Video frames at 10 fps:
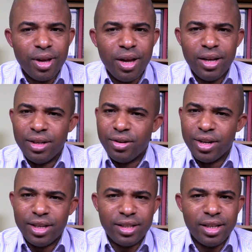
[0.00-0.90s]
He is the
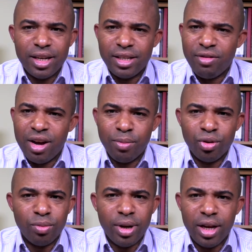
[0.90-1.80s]
greatest thing that's ever
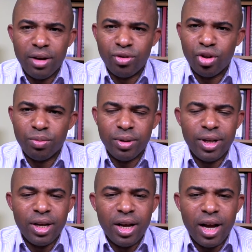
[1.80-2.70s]
happened to my life, trust me
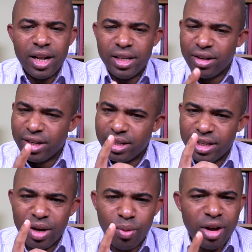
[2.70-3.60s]
and it's the greatest
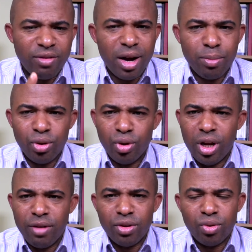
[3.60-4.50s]
thing that will ever happen to your
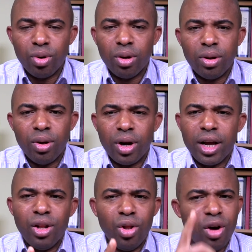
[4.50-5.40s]
life as well.
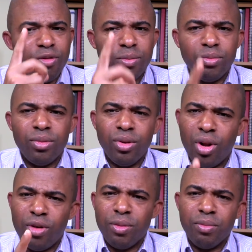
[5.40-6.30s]
Okay, love Him,
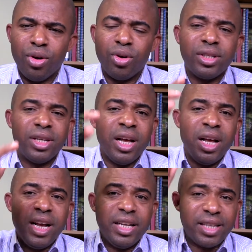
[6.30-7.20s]
love Him because
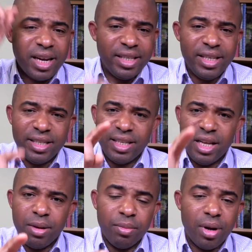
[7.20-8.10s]
eternity is in
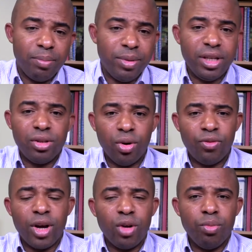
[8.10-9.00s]
Him. Please don't
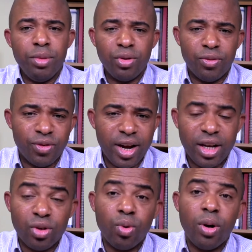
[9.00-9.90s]
forget we meet on
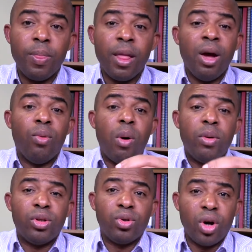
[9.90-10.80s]
Friday as well, where we're
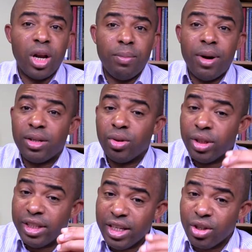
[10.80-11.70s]
still talking about you
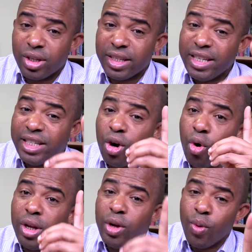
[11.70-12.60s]
know, Jesus is the
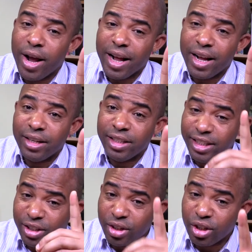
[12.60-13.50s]
only way.
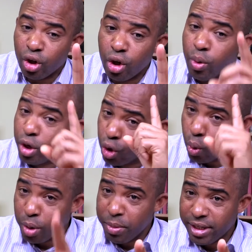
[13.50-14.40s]
Jesus is the only way. You don't
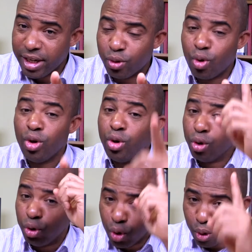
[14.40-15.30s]
want to miss it at all.
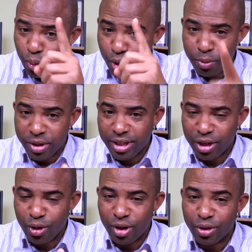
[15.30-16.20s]
You don't want to miss it
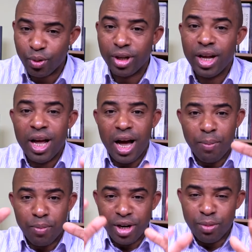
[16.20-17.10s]
at all as well.
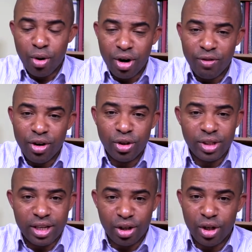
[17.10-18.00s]
I'm bringing more
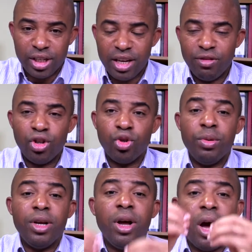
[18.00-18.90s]
revelations as the Lord is giving it to
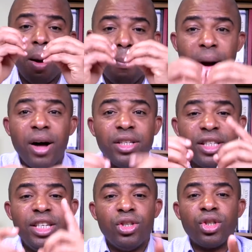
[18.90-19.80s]
me about
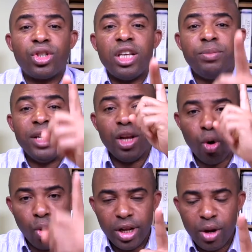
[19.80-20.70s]
Jesus Christ being the
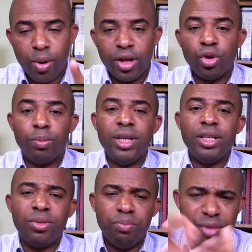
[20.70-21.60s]
only way. So
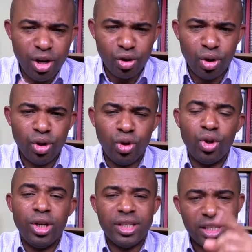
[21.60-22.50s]
please make sure you
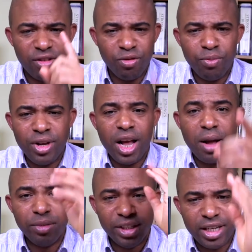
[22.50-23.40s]
tune in 7
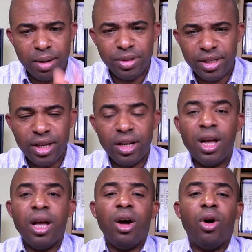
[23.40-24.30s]
p.m. GMT,
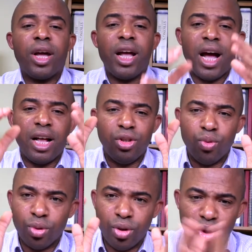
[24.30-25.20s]
okay, and you
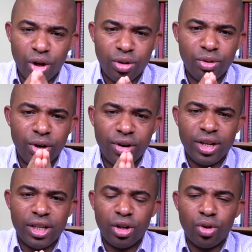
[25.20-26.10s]
would not
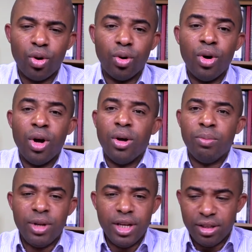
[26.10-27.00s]
regret it at all.
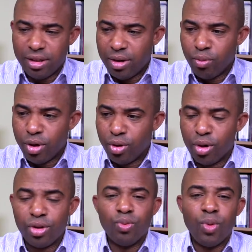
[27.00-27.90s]
Please, we
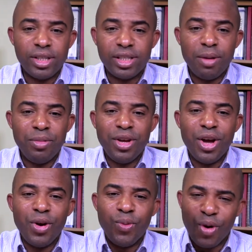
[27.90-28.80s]
don't waste time
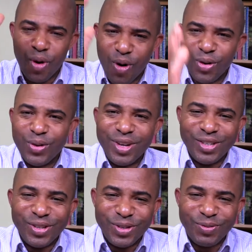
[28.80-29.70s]
here. We always
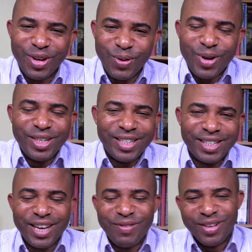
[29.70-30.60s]
you know, spend quality
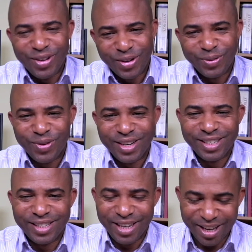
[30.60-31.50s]
time in God's
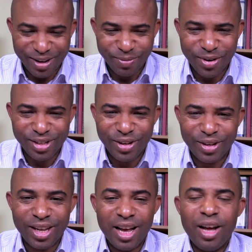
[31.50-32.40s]
presence again. Praise the
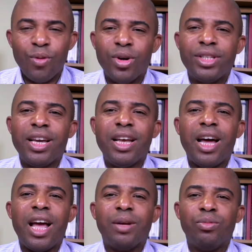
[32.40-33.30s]
Lord. Once again,
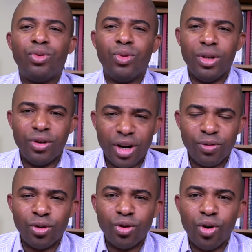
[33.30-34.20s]
I am truly
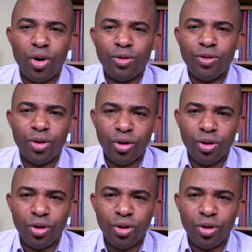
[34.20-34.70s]
grateful to God for